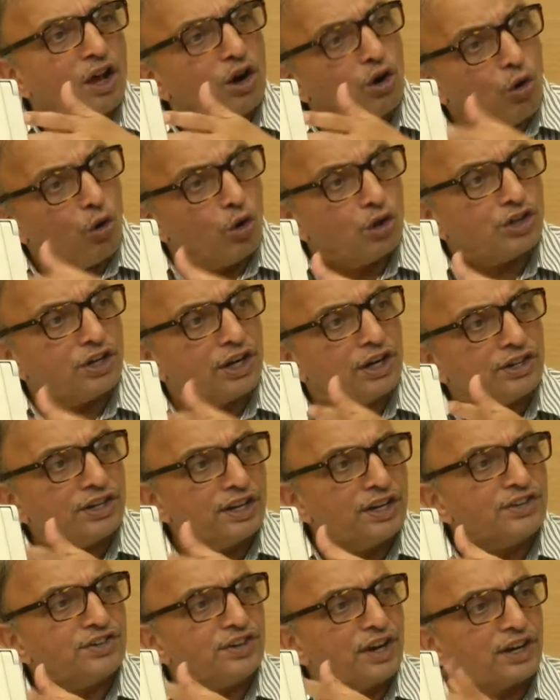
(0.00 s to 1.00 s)
coaches,
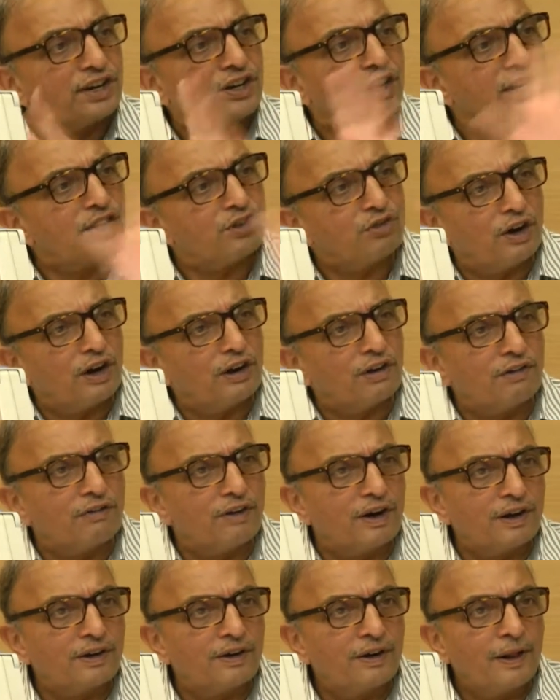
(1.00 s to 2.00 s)
instructors, whatever.
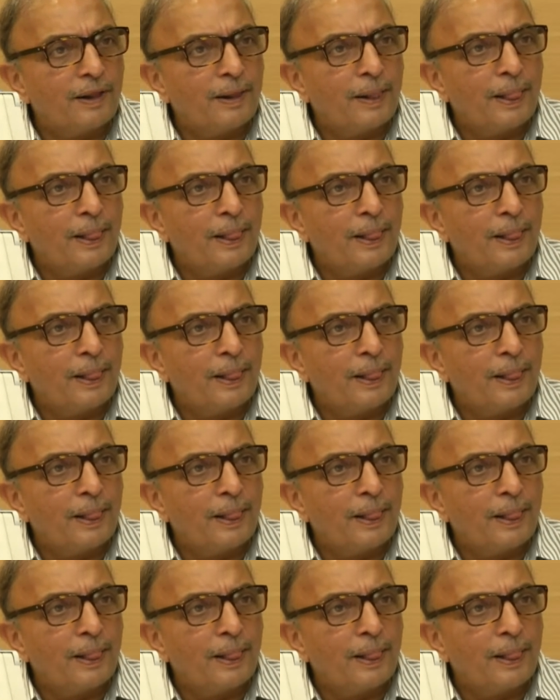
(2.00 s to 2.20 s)
What.